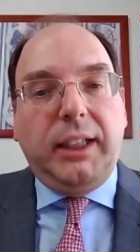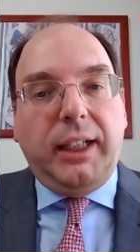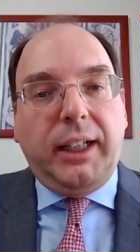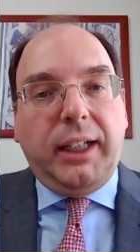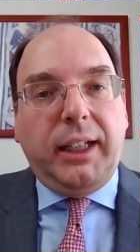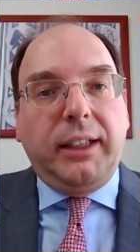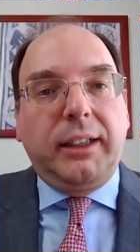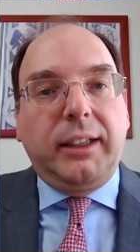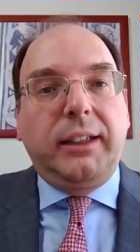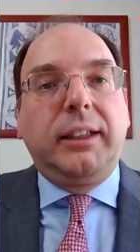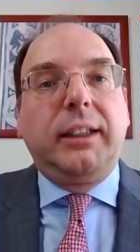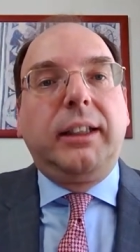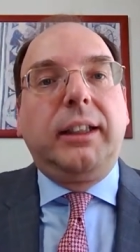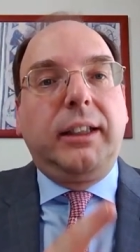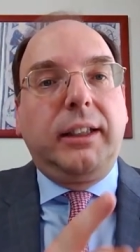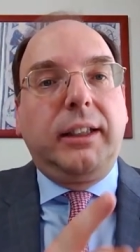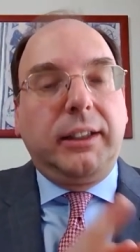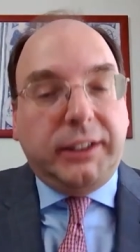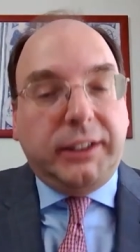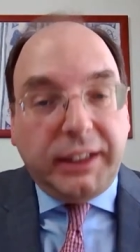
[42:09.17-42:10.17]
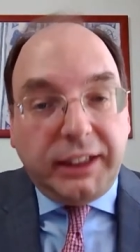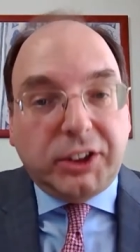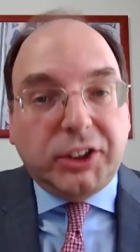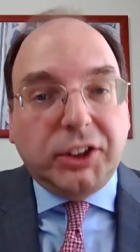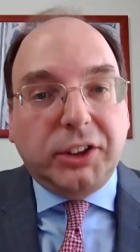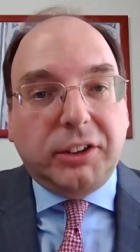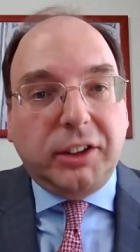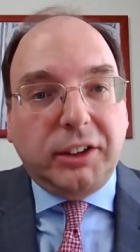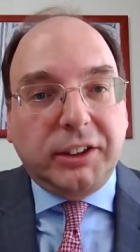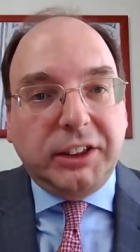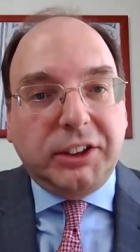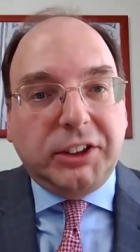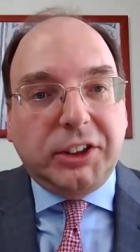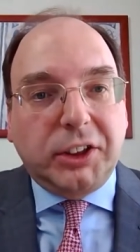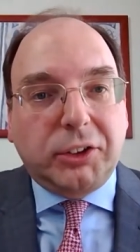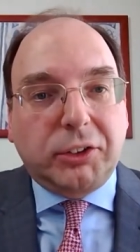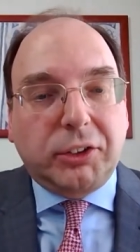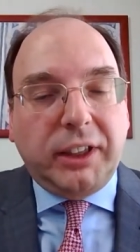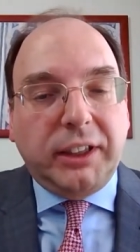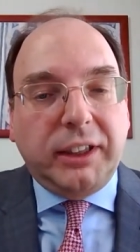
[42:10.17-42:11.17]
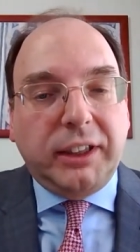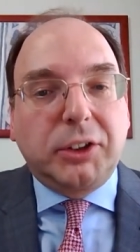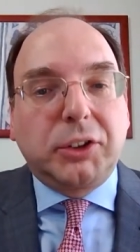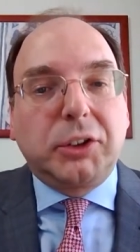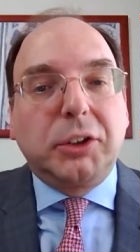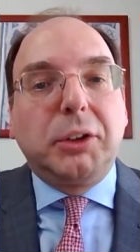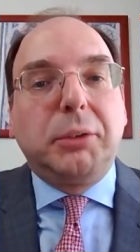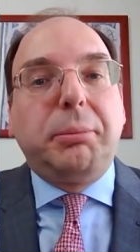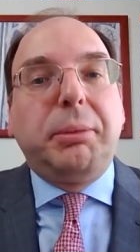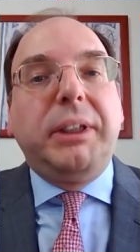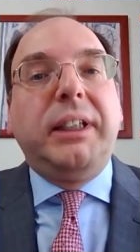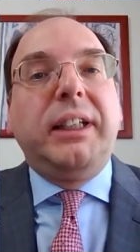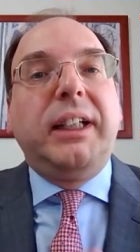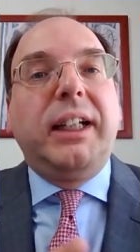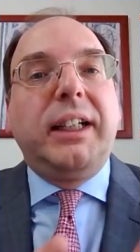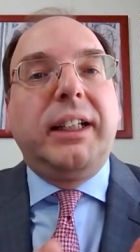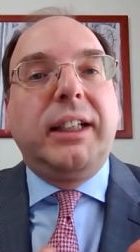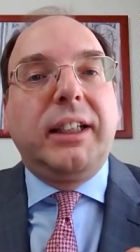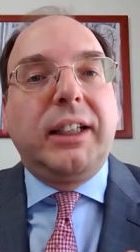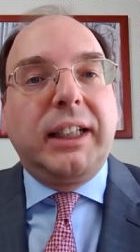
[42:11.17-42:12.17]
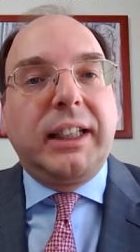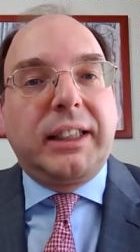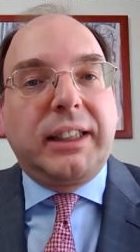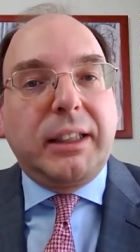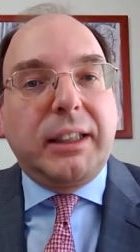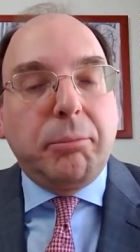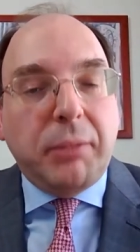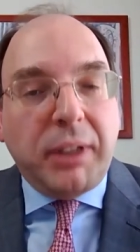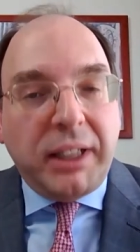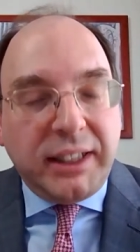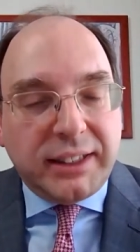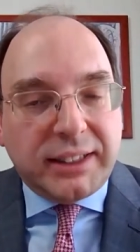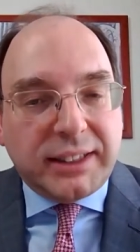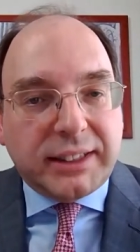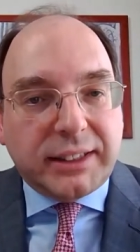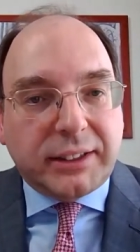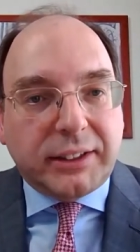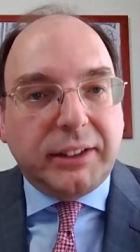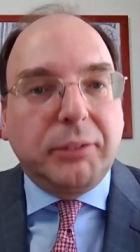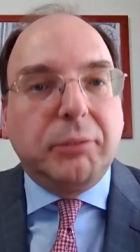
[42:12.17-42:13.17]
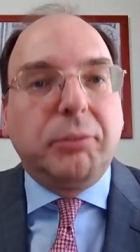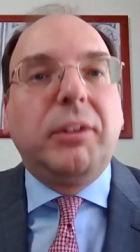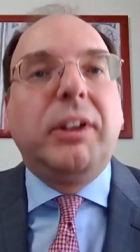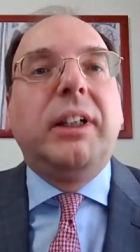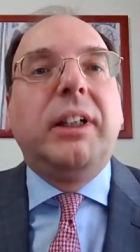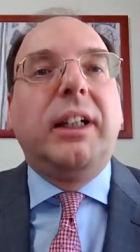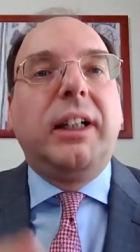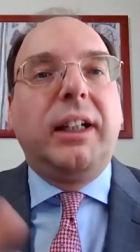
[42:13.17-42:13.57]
And digital teacher training should be at the mainstream